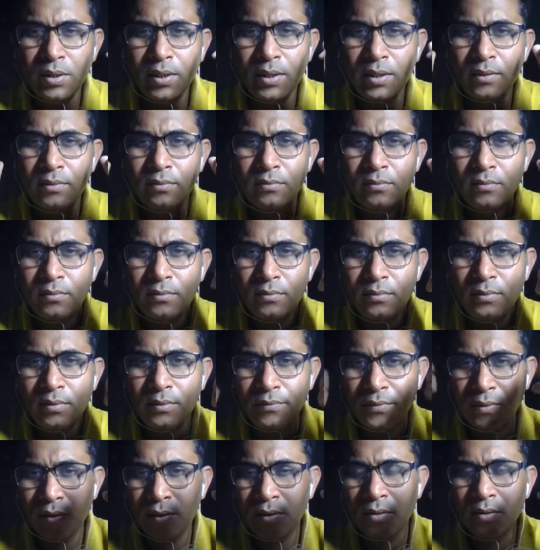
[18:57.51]
like,
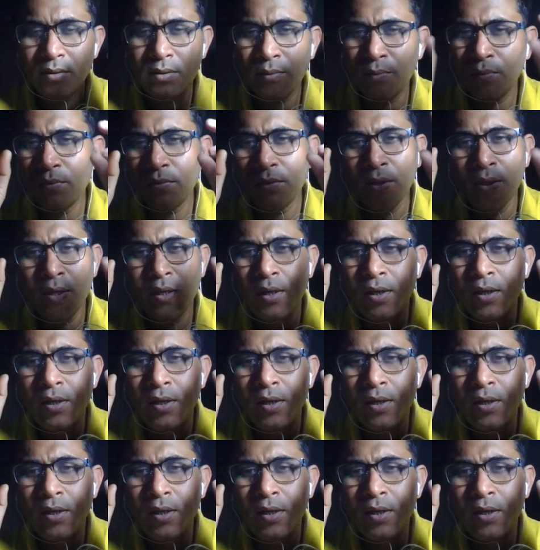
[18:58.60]
even suppose